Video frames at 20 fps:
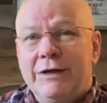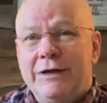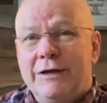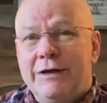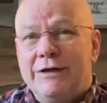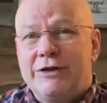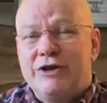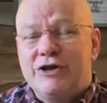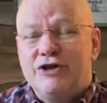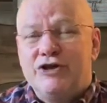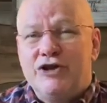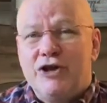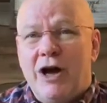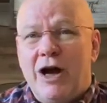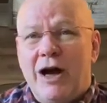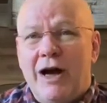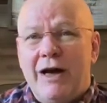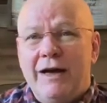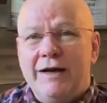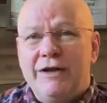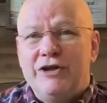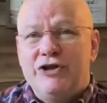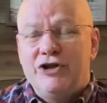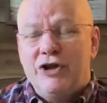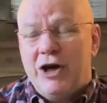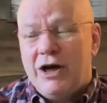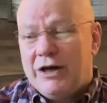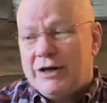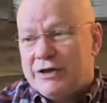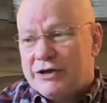to John, and
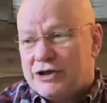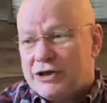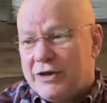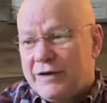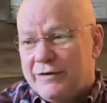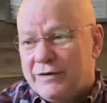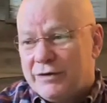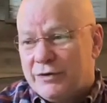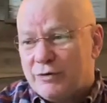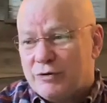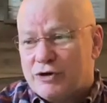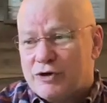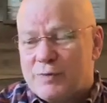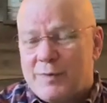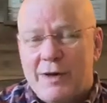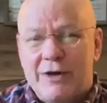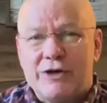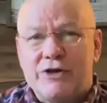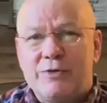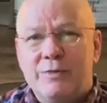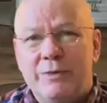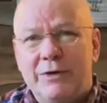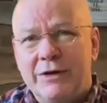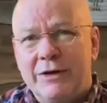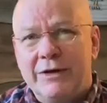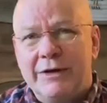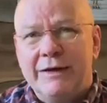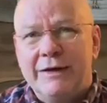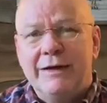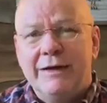John is given the
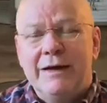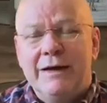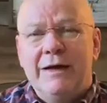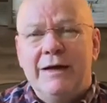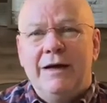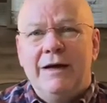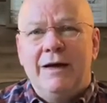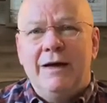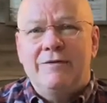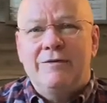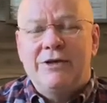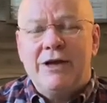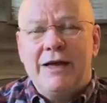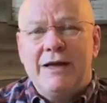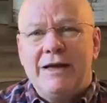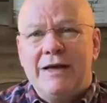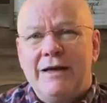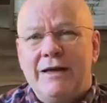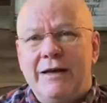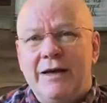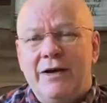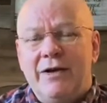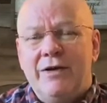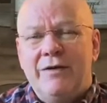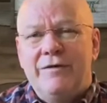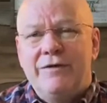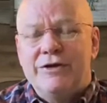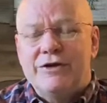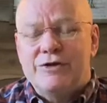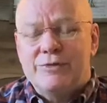responsibility of taking care
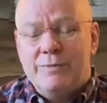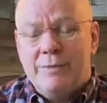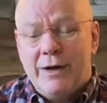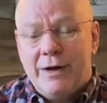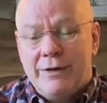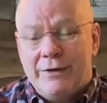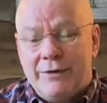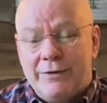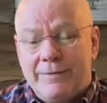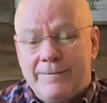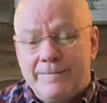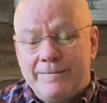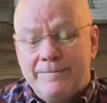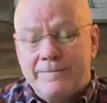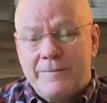of his mother.